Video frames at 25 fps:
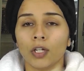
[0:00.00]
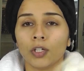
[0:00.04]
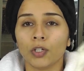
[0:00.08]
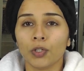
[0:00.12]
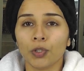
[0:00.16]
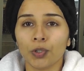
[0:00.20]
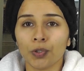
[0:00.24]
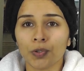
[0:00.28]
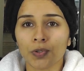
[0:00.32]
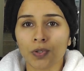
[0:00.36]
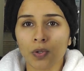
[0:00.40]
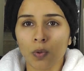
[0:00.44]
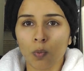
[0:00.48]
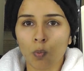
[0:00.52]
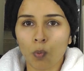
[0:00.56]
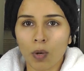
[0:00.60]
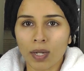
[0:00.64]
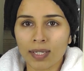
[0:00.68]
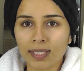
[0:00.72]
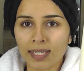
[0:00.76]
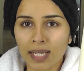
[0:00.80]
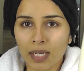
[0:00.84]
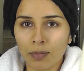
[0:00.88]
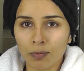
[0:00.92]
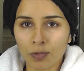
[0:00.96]
I use
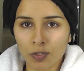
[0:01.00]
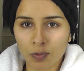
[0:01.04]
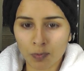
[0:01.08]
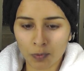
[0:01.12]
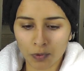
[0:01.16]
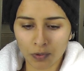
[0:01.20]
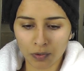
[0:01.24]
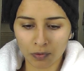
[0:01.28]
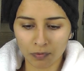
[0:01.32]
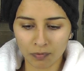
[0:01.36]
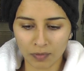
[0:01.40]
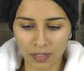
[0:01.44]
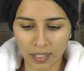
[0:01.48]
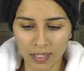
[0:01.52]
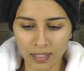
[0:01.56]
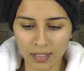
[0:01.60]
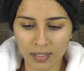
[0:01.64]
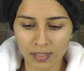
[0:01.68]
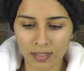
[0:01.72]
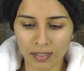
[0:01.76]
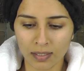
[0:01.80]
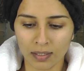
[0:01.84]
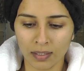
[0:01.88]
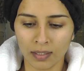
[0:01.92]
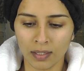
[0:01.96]
1 tablespoon of
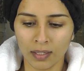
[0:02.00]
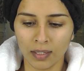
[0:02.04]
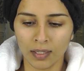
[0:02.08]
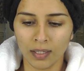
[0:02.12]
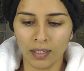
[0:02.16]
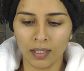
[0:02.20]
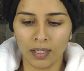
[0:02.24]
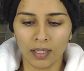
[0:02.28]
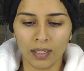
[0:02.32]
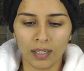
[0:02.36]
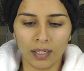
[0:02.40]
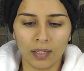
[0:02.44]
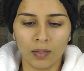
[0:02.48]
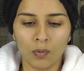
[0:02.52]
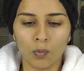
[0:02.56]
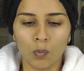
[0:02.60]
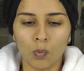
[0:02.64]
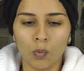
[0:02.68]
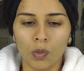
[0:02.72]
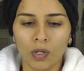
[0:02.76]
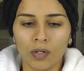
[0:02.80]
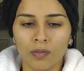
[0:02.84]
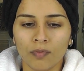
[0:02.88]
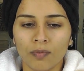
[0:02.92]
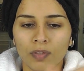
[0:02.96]
this
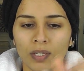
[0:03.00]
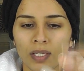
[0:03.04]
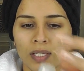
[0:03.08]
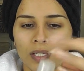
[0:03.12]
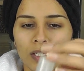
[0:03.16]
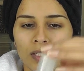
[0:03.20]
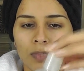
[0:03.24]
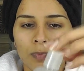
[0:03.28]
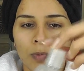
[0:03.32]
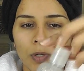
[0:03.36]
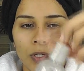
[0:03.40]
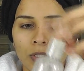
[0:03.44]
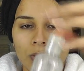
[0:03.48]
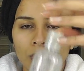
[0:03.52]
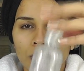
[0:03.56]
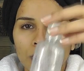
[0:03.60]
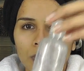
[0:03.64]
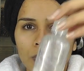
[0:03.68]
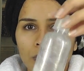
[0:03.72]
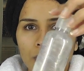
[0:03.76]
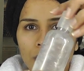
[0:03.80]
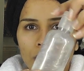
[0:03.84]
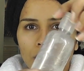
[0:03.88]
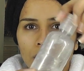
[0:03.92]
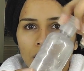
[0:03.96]
in one of these
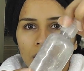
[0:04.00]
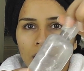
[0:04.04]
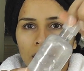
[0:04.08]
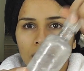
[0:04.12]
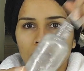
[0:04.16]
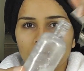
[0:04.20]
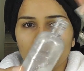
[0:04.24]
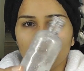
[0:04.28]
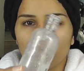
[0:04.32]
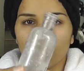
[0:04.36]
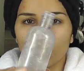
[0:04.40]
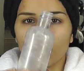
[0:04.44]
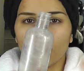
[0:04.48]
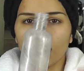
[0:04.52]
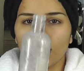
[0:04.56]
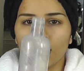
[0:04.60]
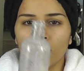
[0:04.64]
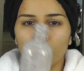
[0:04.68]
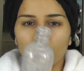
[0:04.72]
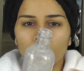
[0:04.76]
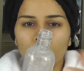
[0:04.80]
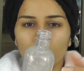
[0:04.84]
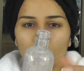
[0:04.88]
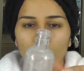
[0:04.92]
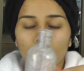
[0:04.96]
bottles. These are
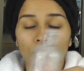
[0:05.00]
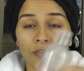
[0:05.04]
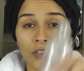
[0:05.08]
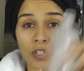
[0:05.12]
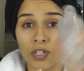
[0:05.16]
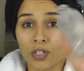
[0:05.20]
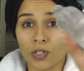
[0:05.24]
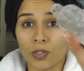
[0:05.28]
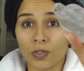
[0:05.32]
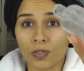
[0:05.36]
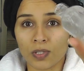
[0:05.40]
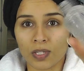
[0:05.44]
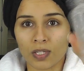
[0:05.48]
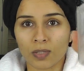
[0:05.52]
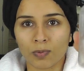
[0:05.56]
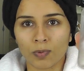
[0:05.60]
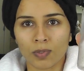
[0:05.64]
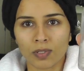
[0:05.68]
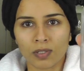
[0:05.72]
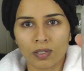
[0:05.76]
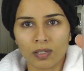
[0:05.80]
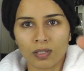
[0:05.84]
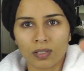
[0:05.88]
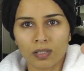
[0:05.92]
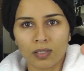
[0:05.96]
the, I've just used this
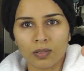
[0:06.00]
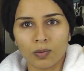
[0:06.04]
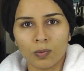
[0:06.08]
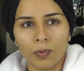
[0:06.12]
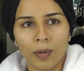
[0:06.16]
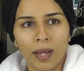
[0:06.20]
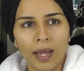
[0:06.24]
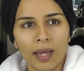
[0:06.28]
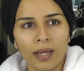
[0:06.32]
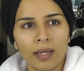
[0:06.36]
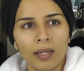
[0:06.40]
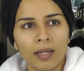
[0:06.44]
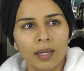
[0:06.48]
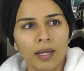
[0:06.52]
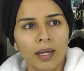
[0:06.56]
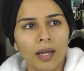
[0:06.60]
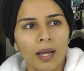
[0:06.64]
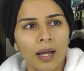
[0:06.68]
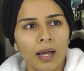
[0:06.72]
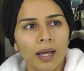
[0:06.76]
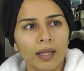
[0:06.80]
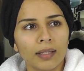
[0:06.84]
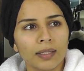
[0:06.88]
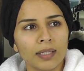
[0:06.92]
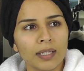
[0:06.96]
one so it's still wet.
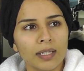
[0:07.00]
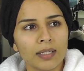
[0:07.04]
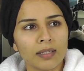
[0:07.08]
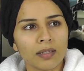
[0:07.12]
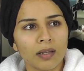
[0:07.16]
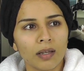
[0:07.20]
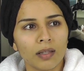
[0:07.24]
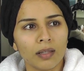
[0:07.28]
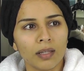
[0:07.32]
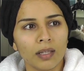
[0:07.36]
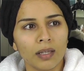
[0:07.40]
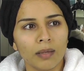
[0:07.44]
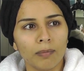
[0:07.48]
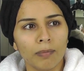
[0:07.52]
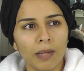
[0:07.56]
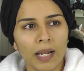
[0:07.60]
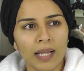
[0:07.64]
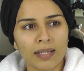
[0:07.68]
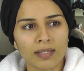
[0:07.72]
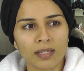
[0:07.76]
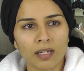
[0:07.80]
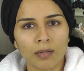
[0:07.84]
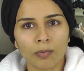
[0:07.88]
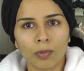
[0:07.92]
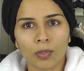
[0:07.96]
These are the
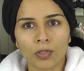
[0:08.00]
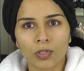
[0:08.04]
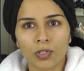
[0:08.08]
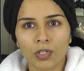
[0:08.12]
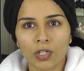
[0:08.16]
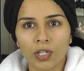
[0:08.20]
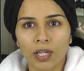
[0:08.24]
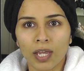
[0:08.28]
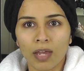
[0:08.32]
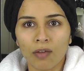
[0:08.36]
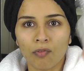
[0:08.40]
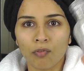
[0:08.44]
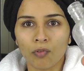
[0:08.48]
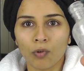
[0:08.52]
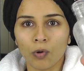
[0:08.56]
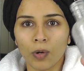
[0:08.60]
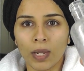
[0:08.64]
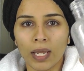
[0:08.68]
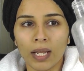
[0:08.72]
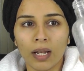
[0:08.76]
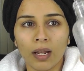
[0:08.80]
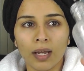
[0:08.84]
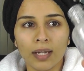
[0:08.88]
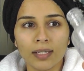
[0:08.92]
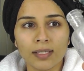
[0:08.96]
plastic bottles you get for
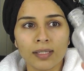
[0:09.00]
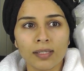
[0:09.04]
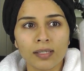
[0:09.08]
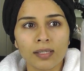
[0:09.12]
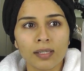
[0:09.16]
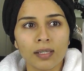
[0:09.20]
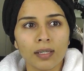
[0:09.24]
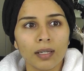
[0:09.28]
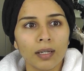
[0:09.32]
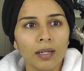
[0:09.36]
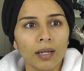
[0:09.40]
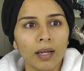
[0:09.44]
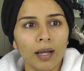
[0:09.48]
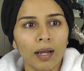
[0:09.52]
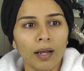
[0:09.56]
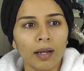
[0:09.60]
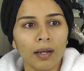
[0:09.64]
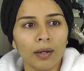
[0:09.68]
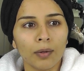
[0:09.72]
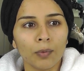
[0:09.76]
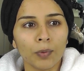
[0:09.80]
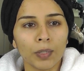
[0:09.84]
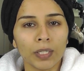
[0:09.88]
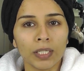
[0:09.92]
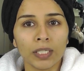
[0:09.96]
airlines
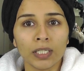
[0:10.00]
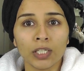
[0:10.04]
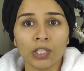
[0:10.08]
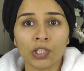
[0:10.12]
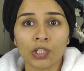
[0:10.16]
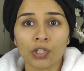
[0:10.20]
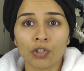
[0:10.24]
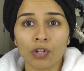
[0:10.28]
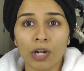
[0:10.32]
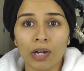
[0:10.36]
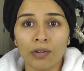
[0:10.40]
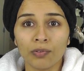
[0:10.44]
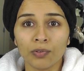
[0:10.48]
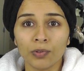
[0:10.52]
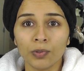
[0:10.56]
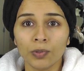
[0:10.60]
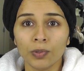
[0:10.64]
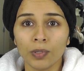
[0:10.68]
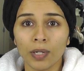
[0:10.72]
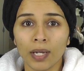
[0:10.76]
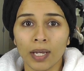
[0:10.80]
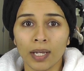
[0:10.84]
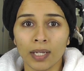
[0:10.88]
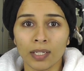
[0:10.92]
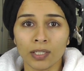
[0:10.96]
when you need to
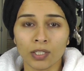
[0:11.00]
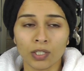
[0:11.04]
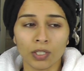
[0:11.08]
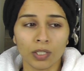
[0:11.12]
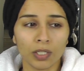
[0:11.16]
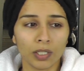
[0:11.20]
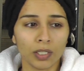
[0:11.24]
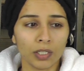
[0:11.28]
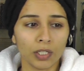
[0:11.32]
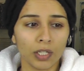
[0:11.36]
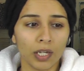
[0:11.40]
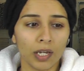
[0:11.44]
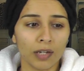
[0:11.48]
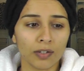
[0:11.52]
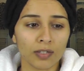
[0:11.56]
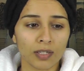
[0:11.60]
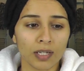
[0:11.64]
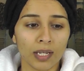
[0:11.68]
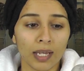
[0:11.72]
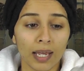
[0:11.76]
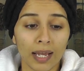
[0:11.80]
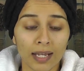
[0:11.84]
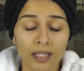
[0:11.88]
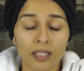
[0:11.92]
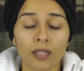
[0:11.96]
travel, and
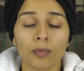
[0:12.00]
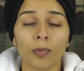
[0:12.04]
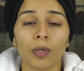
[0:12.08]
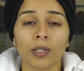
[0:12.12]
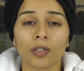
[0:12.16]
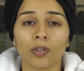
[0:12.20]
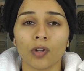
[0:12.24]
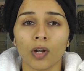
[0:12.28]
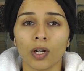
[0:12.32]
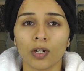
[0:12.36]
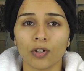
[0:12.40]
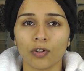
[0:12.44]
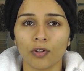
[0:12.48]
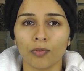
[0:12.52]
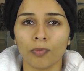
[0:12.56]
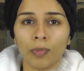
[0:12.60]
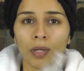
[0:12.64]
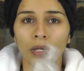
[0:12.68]
it has to be under 100